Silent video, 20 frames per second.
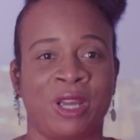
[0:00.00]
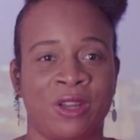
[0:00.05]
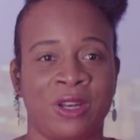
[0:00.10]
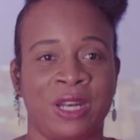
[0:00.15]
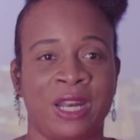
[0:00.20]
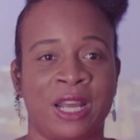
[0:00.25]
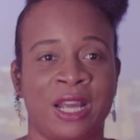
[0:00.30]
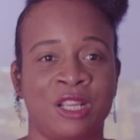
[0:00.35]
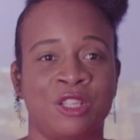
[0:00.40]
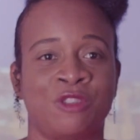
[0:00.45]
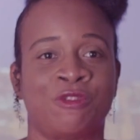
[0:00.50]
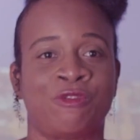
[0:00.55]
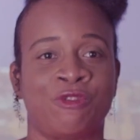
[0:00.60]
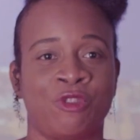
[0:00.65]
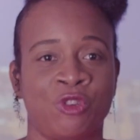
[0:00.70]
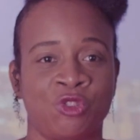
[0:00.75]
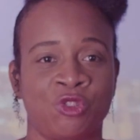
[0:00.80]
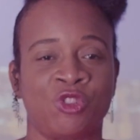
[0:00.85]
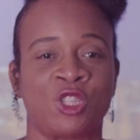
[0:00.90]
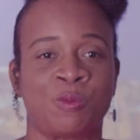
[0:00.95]
recognized
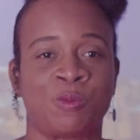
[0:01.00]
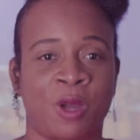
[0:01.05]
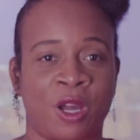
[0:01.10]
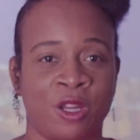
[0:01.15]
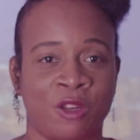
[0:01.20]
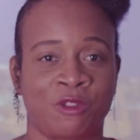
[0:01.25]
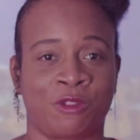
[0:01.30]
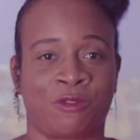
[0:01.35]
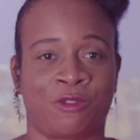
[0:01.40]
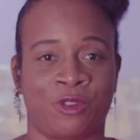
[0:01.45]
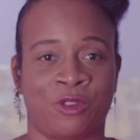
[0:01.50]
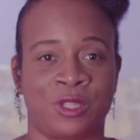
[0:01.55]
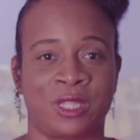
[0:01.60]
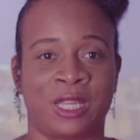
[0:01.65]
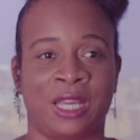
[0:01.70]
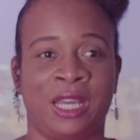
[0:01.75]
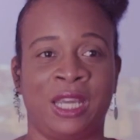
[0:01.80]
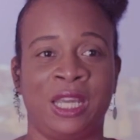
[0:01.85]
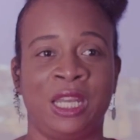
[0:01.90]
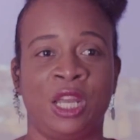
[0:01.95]
first responder for
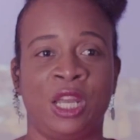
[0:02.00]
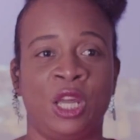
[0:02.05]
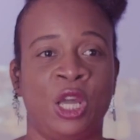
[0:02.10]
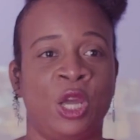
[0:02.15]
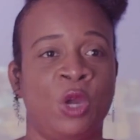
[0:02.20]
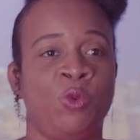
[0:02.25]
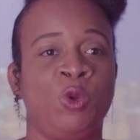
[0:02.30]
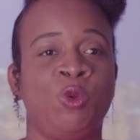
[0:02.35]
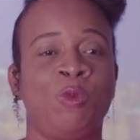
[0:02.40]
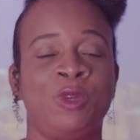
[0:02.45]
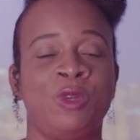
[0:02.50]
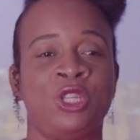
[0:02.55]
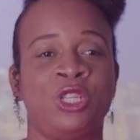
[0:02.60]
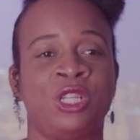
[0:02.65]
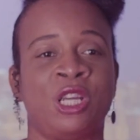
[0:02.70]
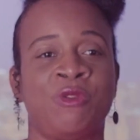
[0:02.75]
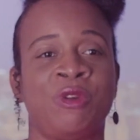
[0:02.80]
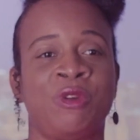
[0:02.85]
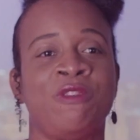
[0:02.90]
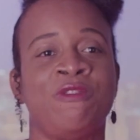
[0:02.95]
first aid, we will be
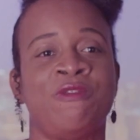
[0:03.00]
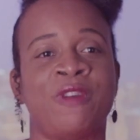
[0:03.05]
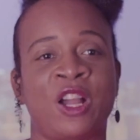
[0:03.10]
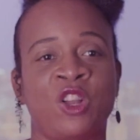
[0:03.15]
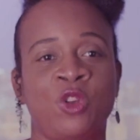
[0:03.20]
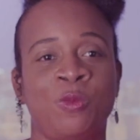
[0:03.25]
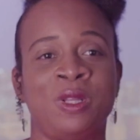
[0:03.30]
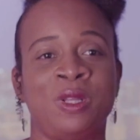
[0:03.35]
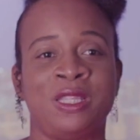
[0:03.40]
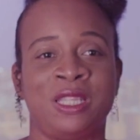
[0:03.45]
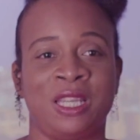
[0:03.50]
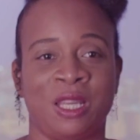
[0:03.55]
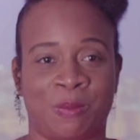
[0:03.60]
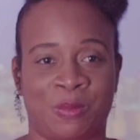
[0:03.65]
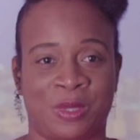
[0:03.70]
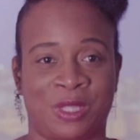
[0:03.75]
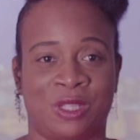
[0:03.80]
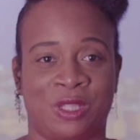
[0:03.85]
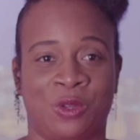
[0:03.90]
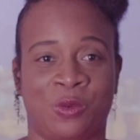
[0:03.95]
sharing valuable
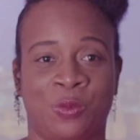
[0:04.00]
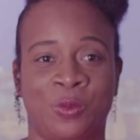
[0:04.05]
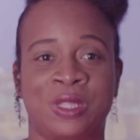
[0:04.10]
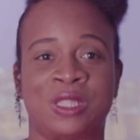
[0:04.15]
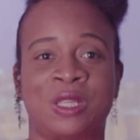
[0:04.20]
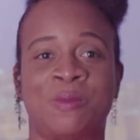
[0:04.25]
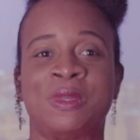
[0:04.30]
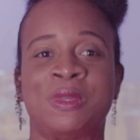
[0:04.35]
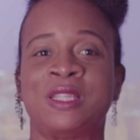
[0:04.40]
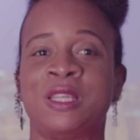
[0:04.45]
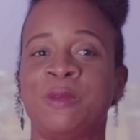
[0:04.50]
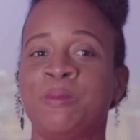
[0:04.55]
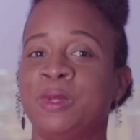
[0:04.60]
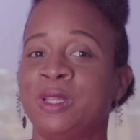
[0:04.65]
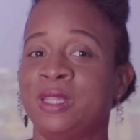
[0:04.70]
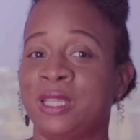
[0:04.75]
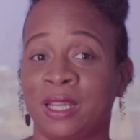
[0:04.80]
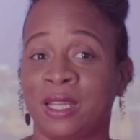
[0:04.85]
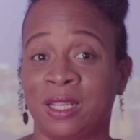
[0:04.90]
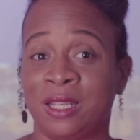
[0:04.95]
tips with some
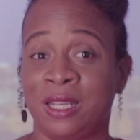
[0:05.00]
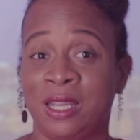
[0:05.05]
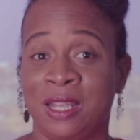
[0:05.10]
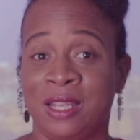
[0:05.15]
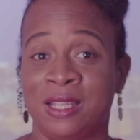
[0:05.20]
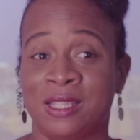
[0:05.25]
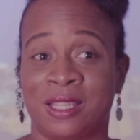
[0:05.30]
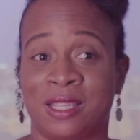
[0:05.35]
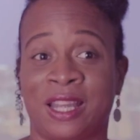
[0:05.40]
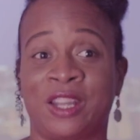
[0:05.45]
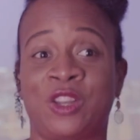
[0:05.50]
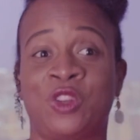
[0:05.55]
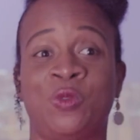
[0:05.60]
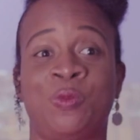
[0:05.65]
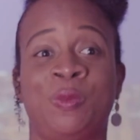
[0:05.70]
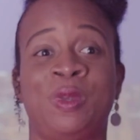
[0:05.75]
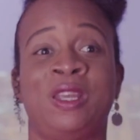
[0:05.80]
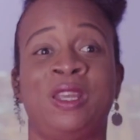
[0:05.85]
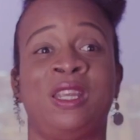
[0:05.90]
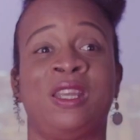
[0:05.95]
simple techniques that
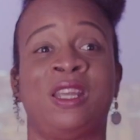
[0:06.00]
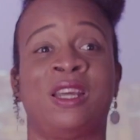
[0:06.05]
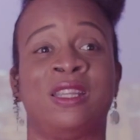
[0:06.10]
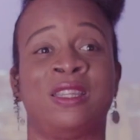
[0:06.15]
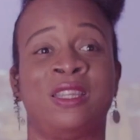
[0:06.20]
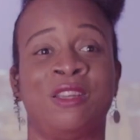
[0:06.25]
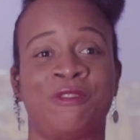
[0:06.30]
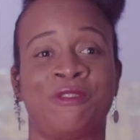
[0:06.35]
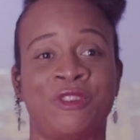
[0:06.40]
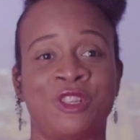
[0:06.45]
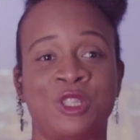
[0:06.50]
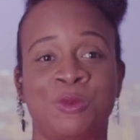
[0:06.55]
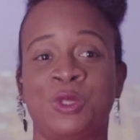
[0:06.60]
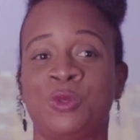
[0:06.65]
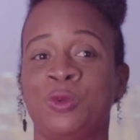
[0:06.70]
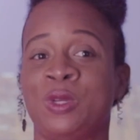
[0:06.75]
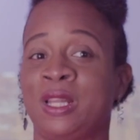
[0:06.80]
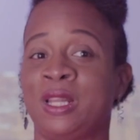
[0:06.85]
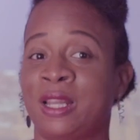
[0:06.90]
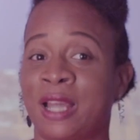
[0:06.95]
could be a difference
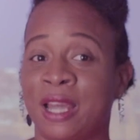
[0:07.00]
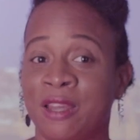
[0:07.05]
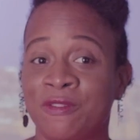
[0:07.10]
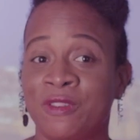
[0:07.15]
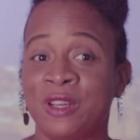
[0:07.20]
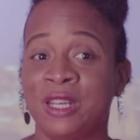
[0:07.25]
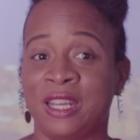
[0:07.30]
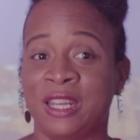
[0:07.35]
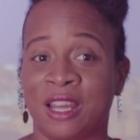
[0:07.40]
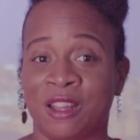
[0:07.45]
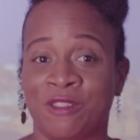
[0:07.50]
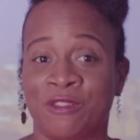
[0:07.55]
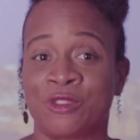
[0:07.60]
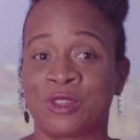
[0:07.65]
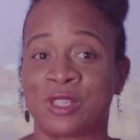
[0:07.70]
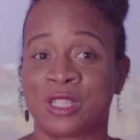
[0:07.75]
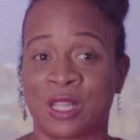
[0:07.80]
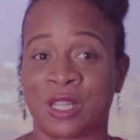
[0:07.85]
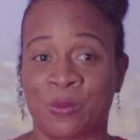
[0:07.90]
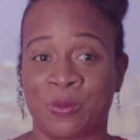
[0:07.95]
between life and death
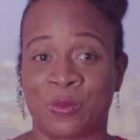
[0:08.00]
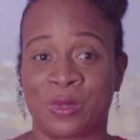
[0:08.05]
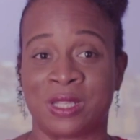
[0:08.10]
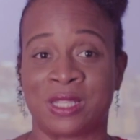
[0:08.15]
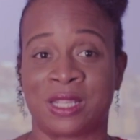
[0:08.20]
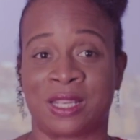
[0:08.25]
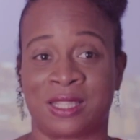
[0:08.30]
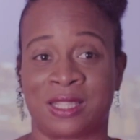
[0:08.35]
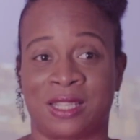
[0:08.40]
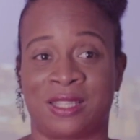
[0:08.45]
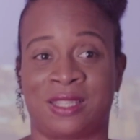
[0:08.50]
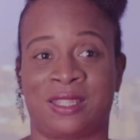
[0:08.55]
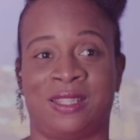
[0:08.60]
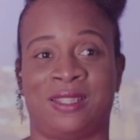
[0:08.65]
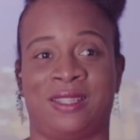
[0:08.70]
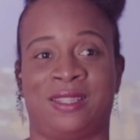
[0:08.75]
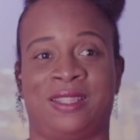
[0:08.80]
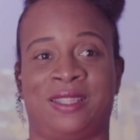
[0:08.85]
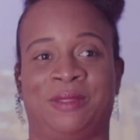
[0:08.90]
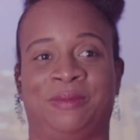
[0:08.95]
for someone's
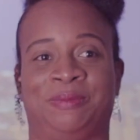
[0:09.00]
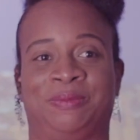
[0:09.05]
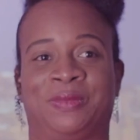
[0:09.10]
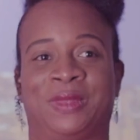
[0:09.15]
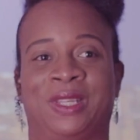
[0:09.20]
existence.